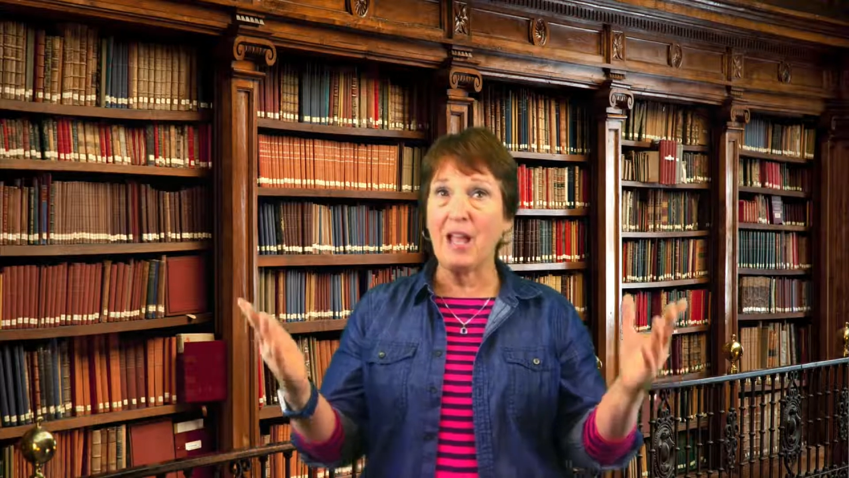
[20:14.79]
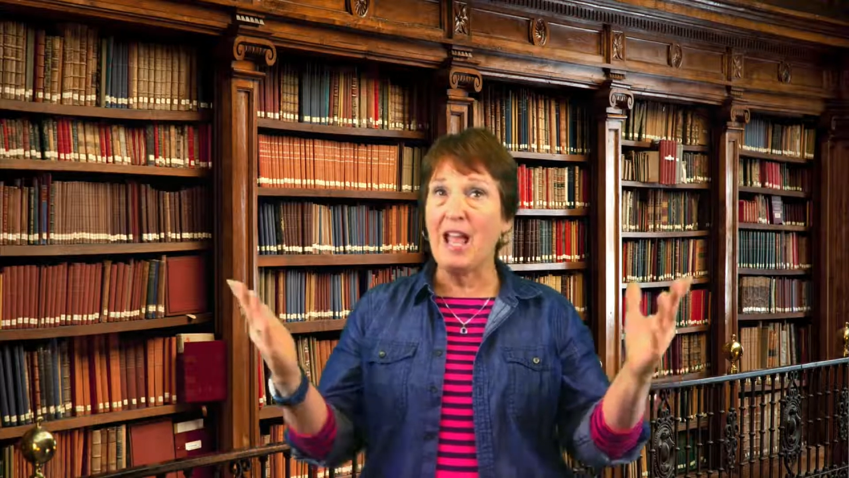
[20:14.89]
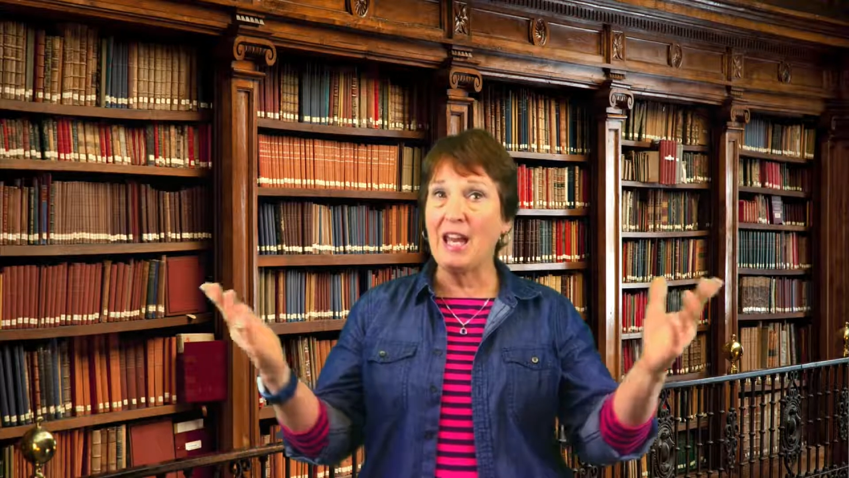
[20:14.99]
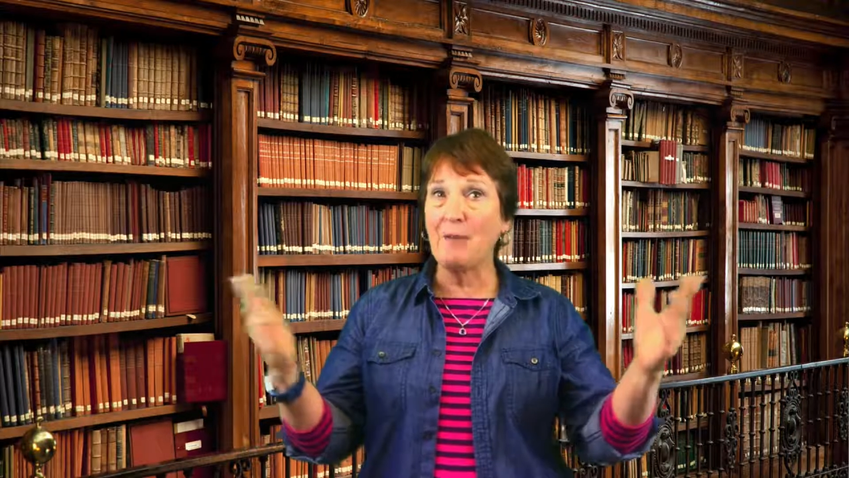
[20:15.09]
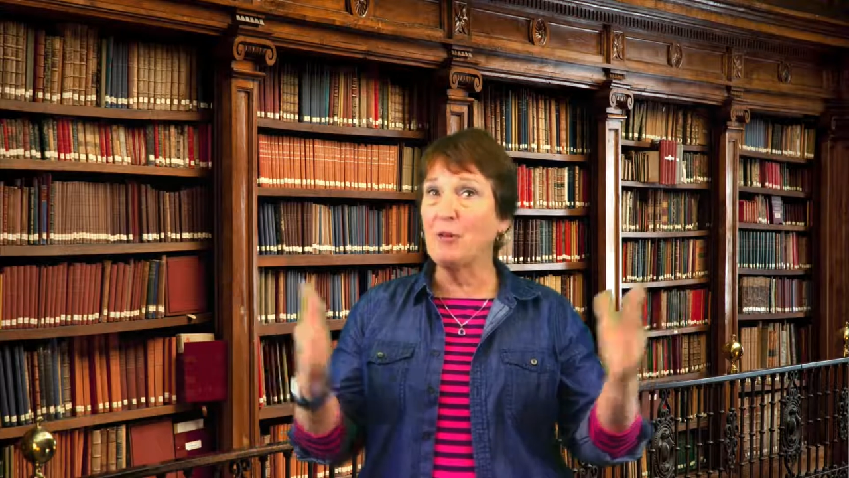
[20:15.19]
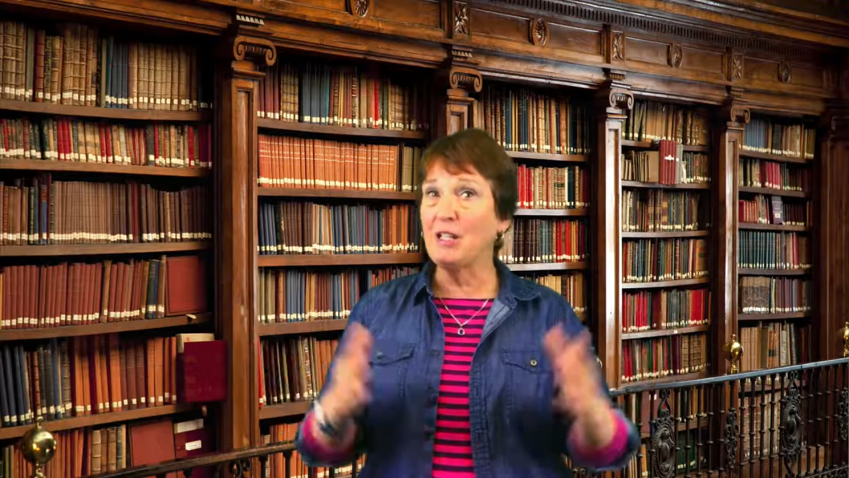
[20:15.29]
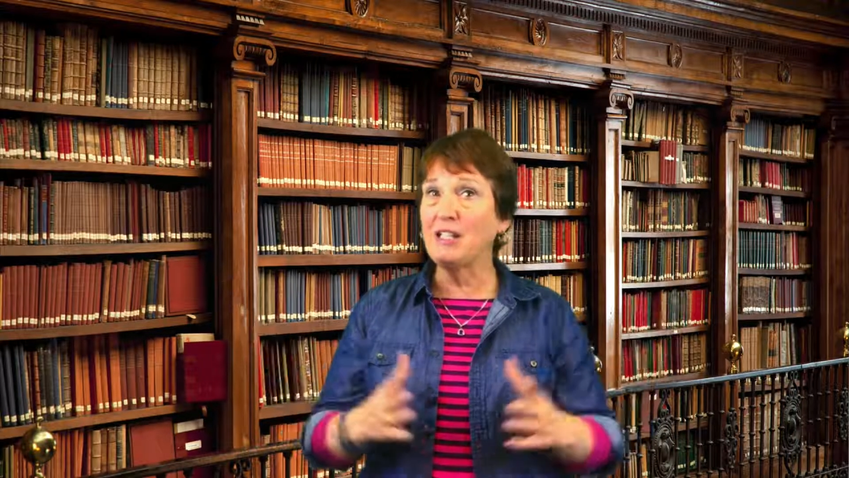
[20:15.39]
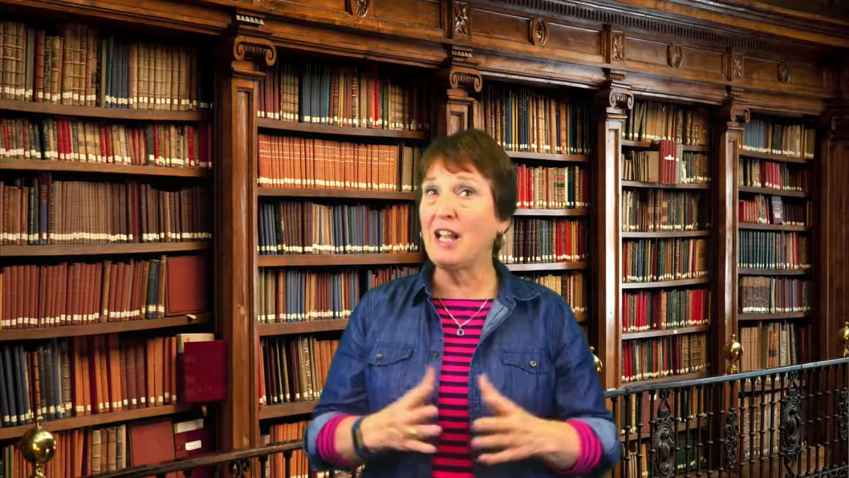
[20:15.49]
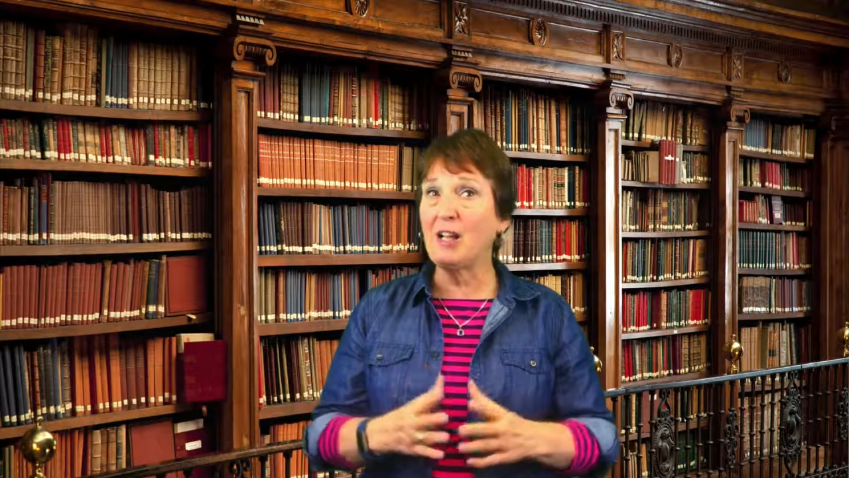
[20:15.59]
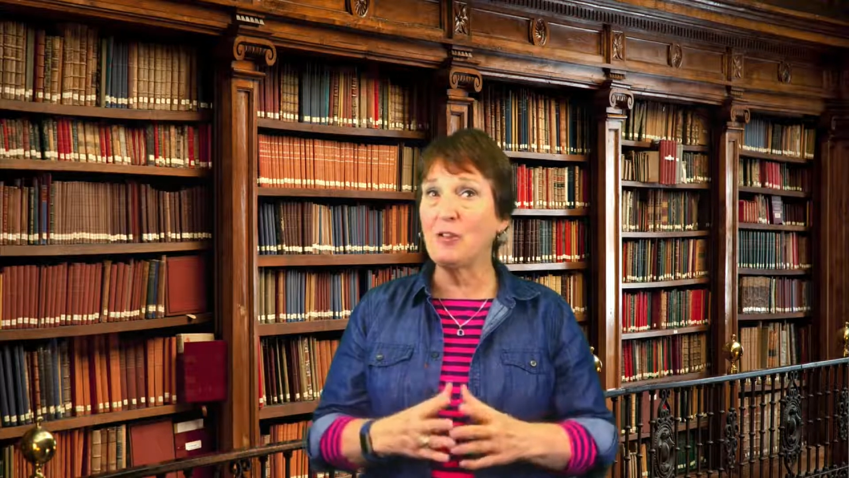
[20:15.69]
And I'm going to
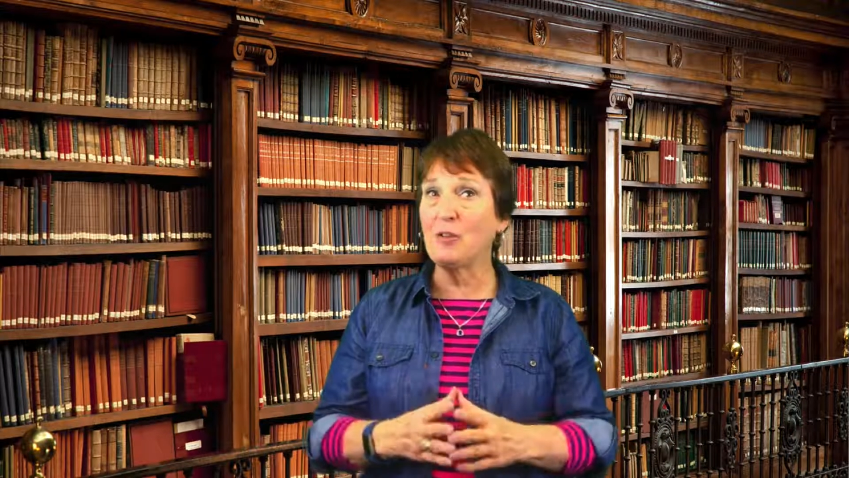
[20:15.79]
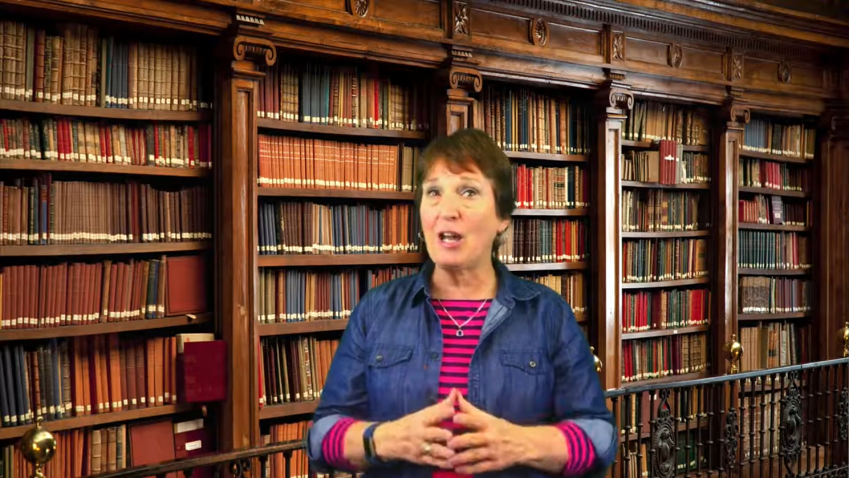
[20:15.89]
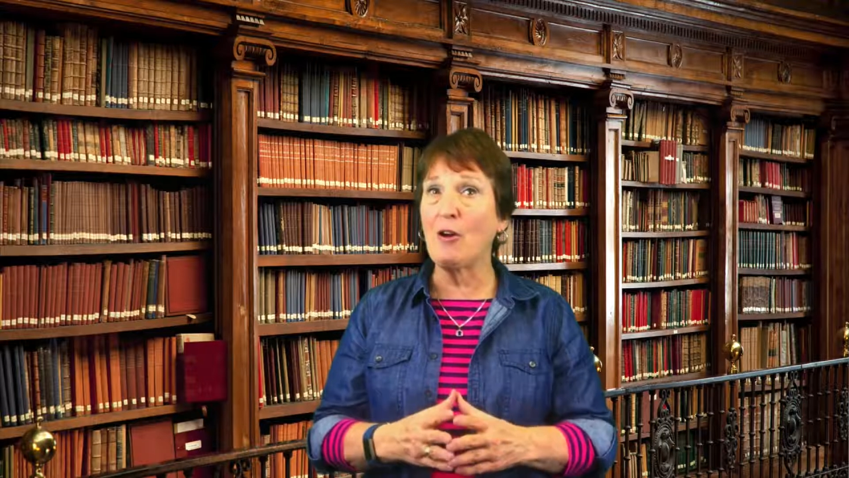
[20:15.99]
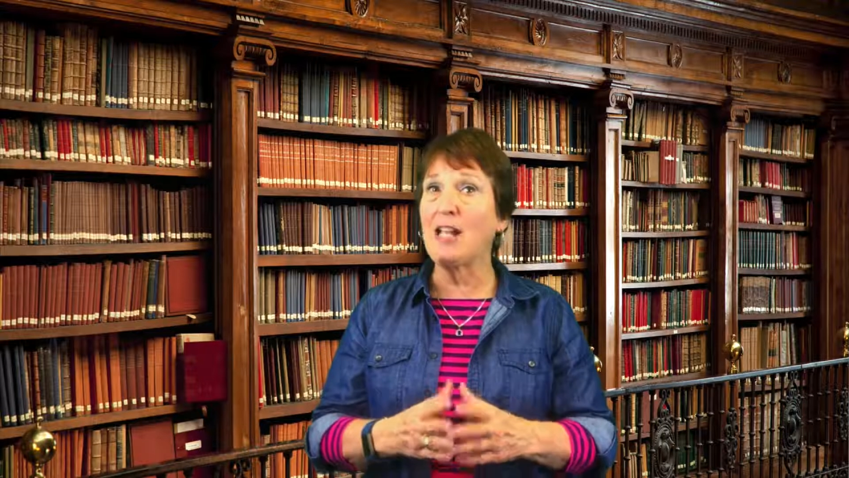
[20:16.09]
tell you now